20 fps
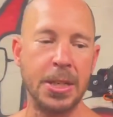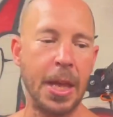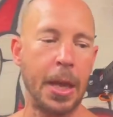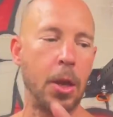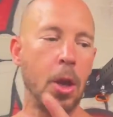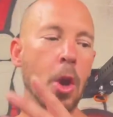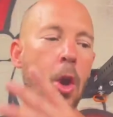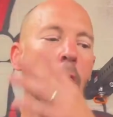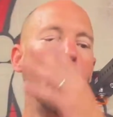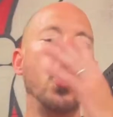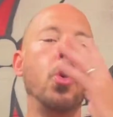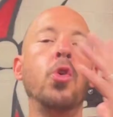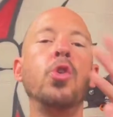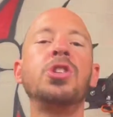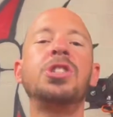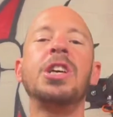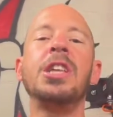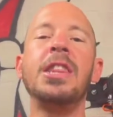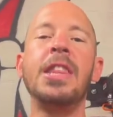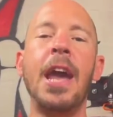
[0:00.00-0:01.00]
Like,
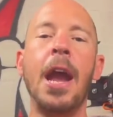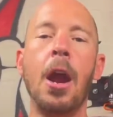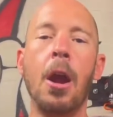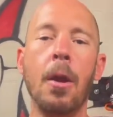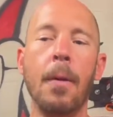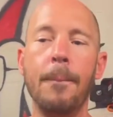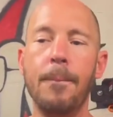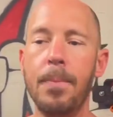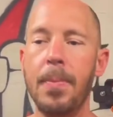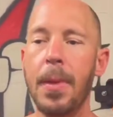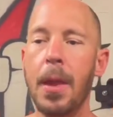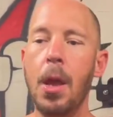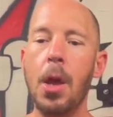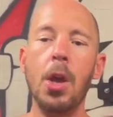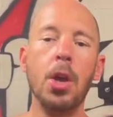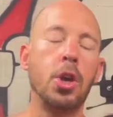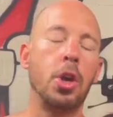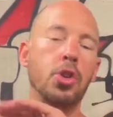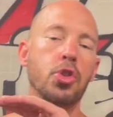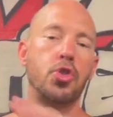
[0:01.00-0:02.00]
who's in there
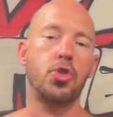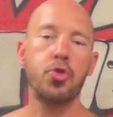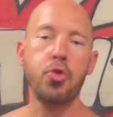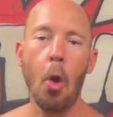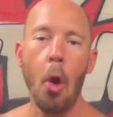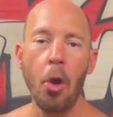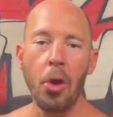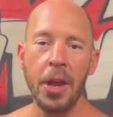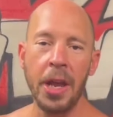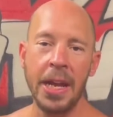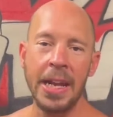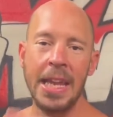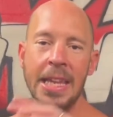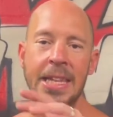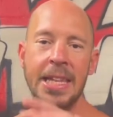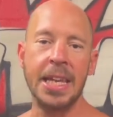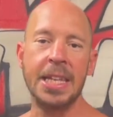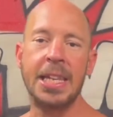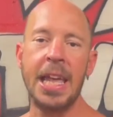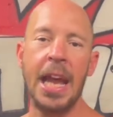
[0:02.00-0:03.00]
controlling and
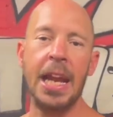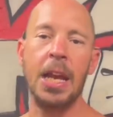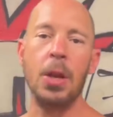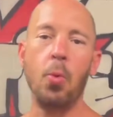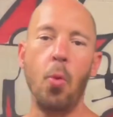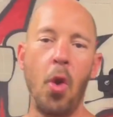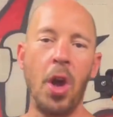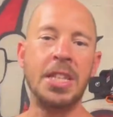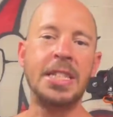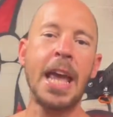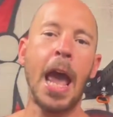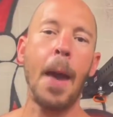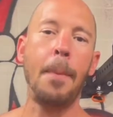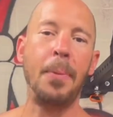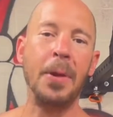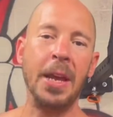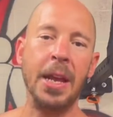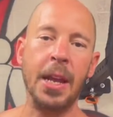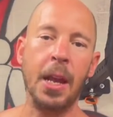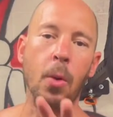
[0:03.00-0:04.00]
dictating what's
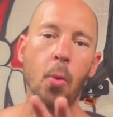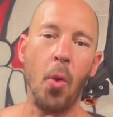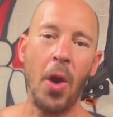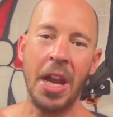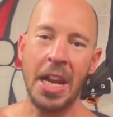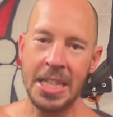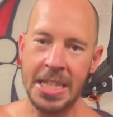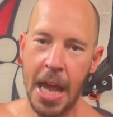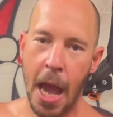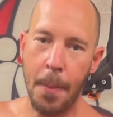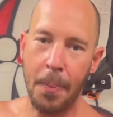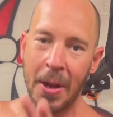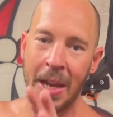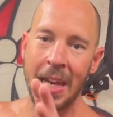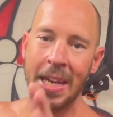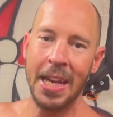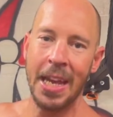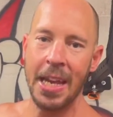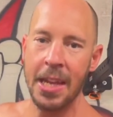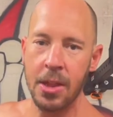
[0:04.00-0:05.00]
happening and when it's
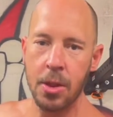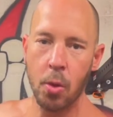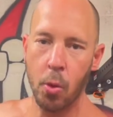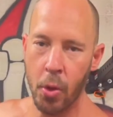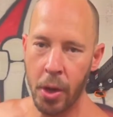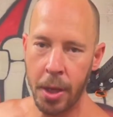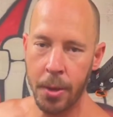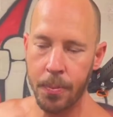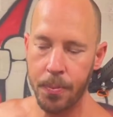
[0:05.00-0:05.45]
happening in the ring.